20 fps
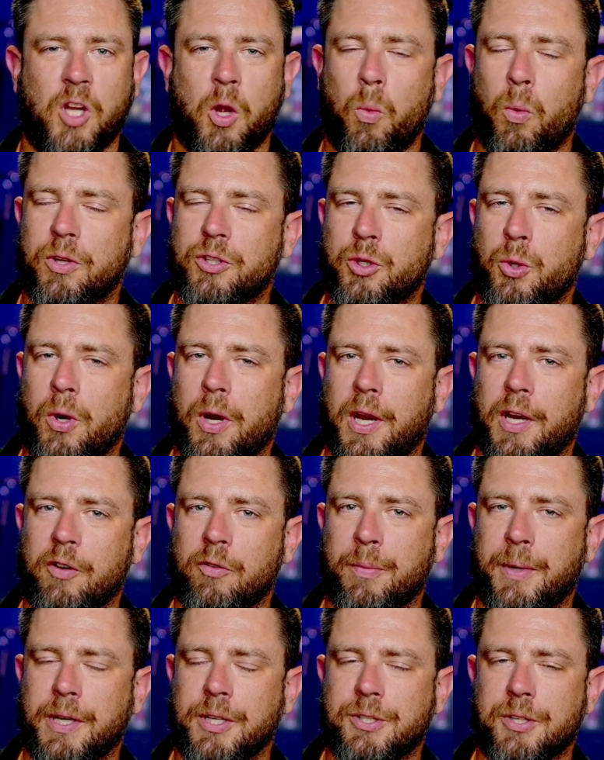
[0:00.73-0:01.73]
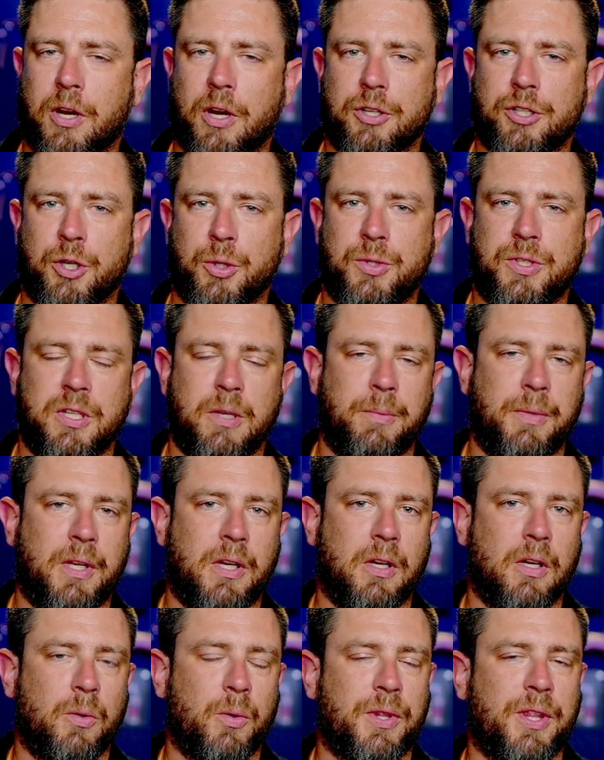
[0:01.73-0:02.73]
What's going on, everybody? Cigar Show Tim
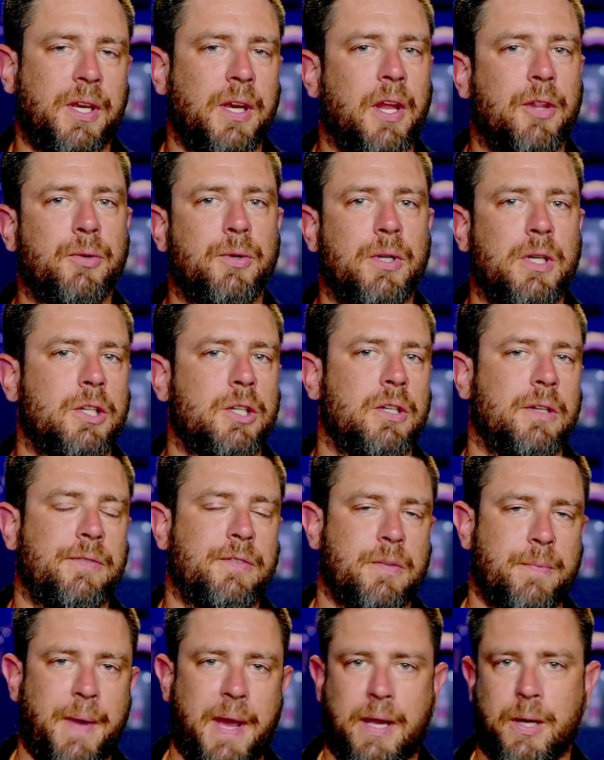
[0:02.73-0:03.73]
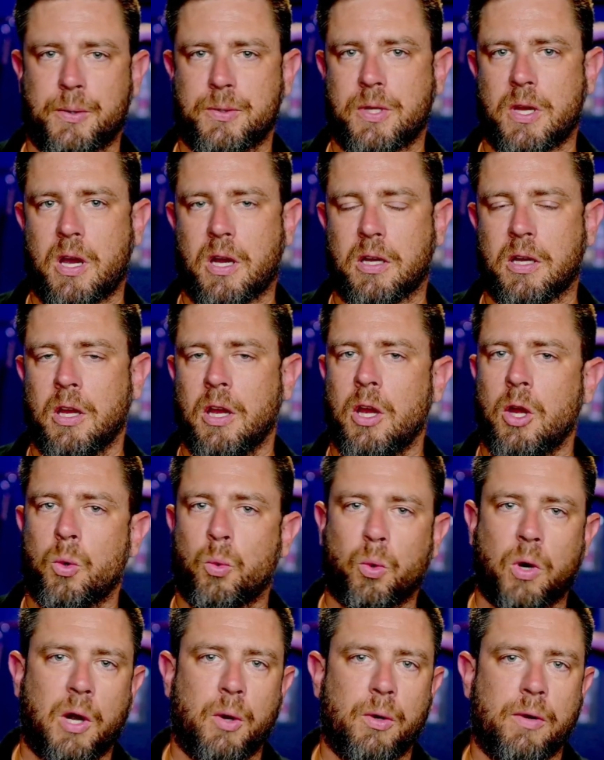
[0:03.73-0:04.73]
here with another edition of Tobacco Talk,
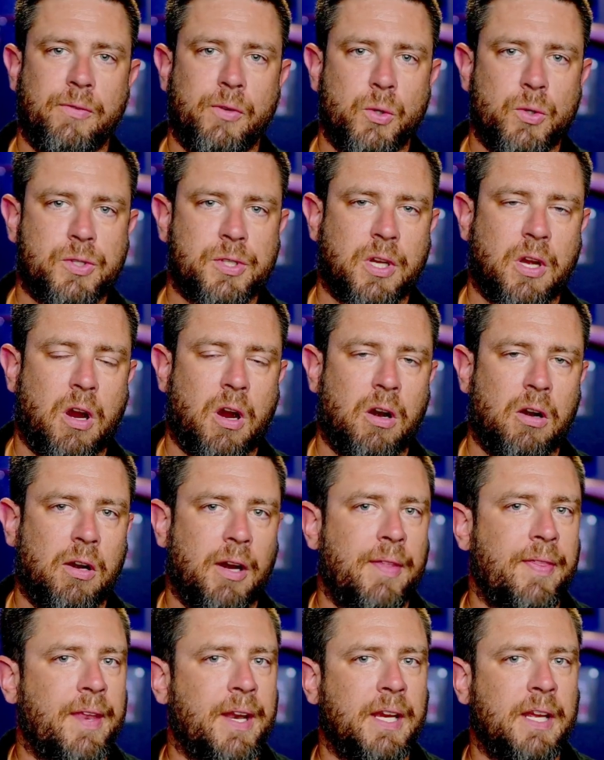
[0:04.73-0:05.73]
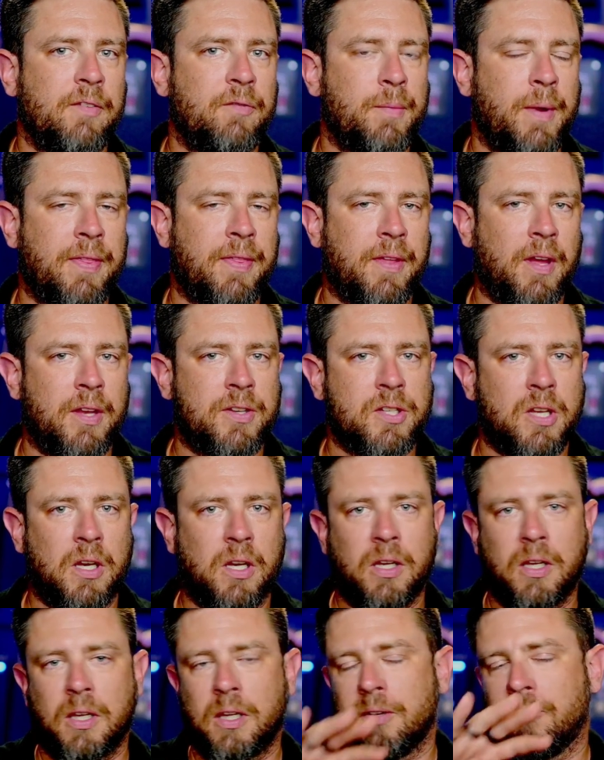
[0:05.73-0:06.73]
where I review a cigar and then I give my thoughts on
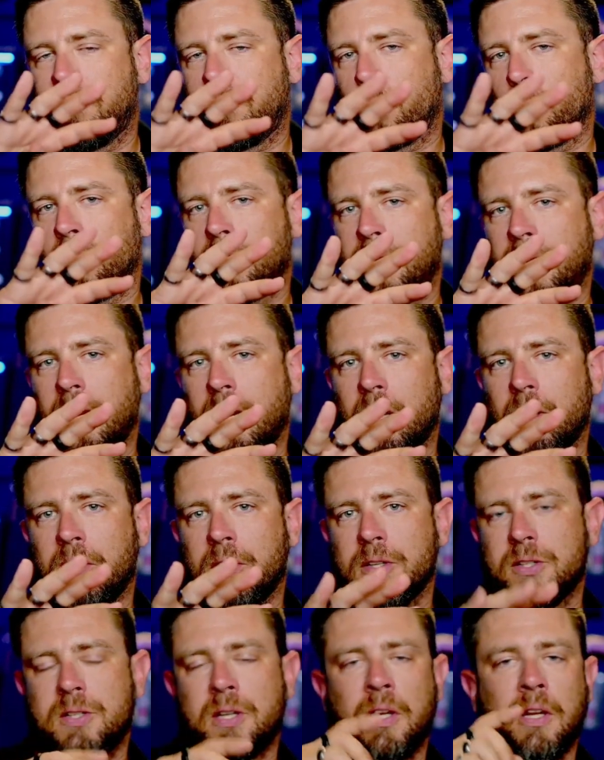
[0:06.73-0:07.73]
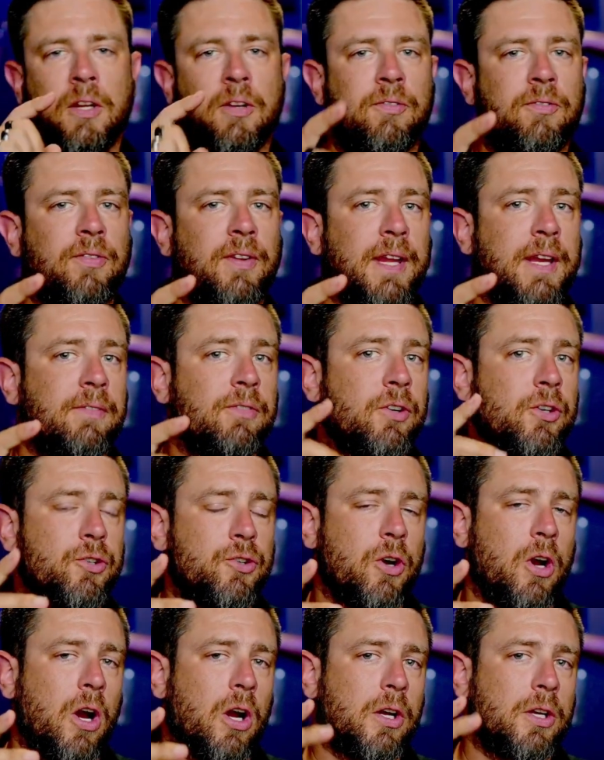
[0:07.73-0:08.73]
it in four key areas: flavor,
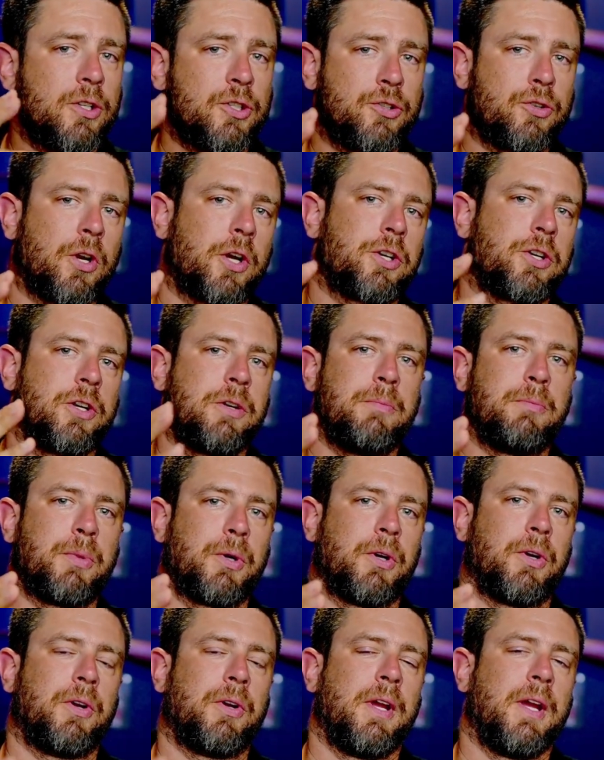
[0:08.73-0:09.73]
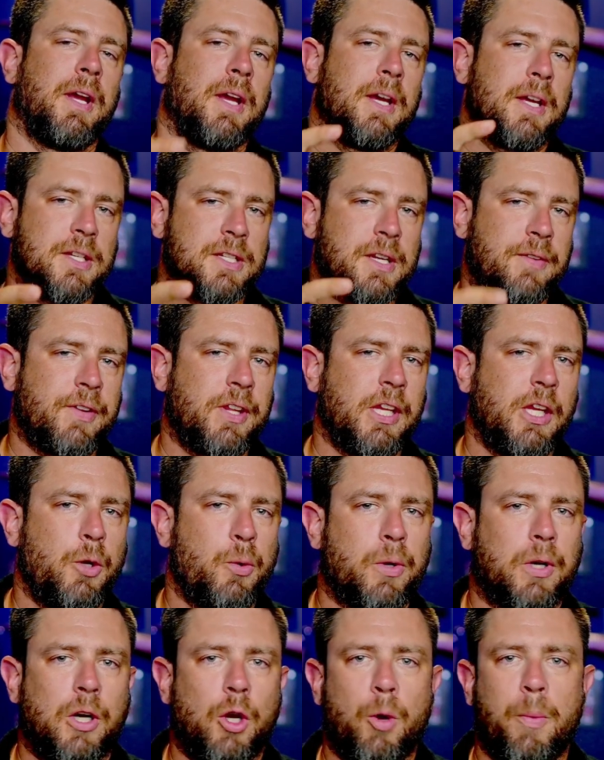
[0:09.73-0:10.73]
draw, construction, and burn. It's everything you
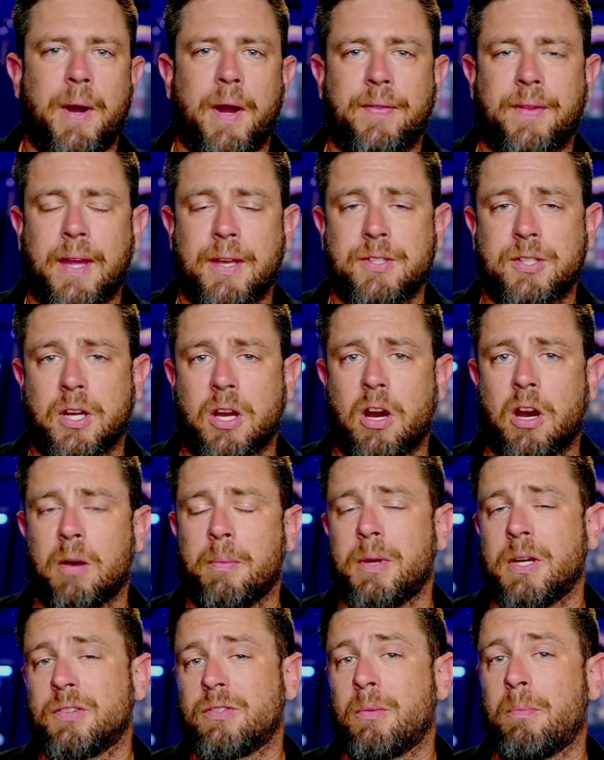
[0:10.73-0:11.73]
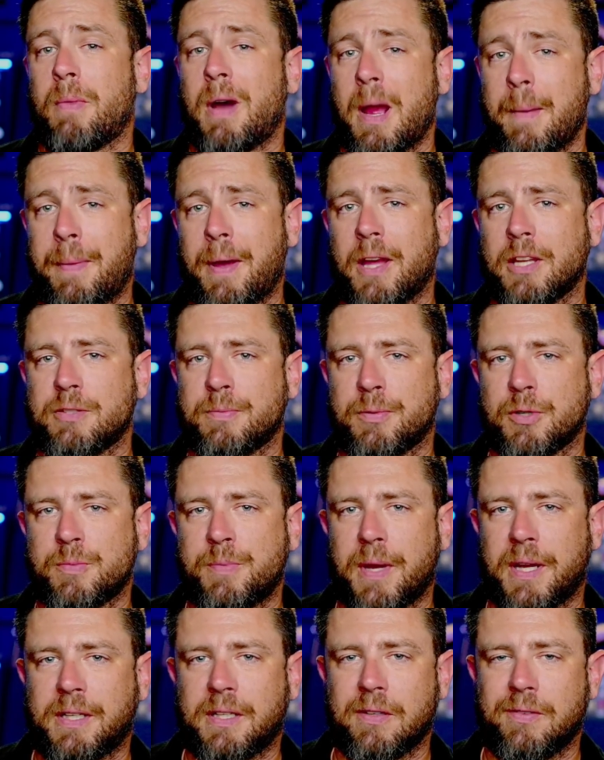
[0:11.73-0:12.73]
want to know about that cigar, but it's from my palate's
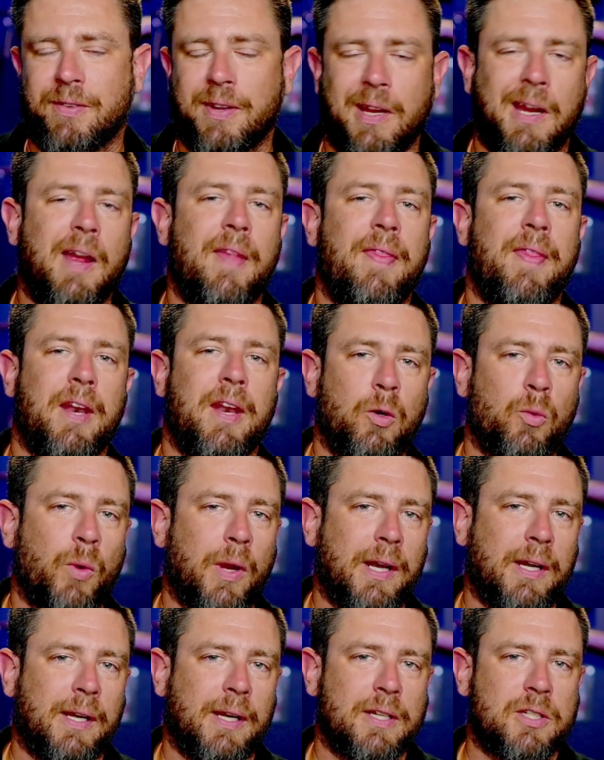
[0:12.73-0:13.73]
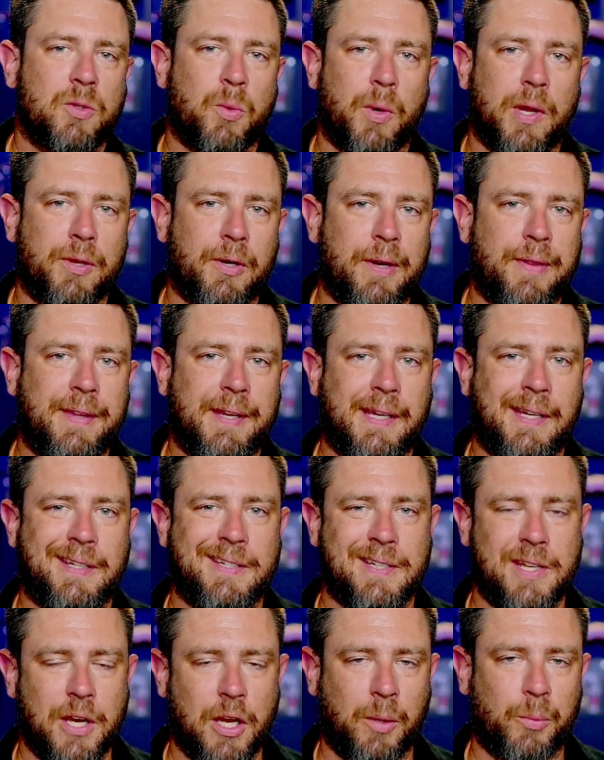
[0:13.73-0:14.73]
perspective, and then I rate it as to whether I think
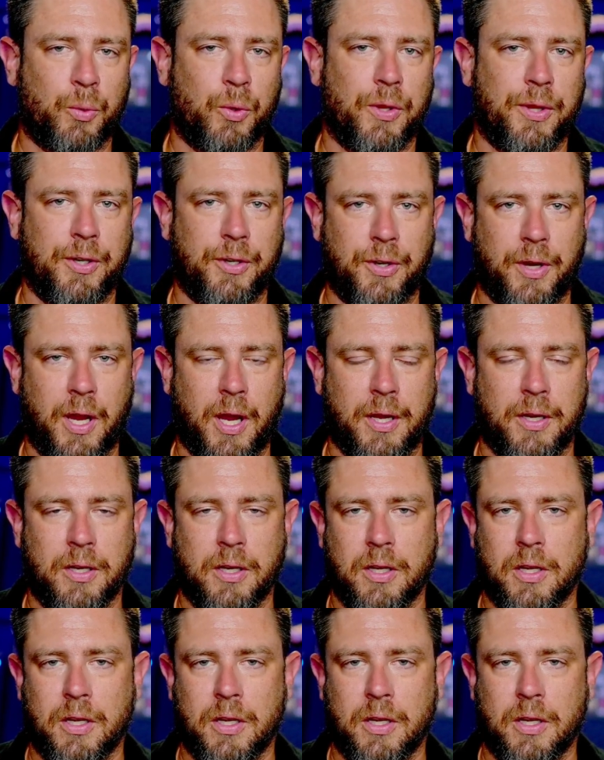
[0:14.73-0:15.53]
it's noteworthy or not.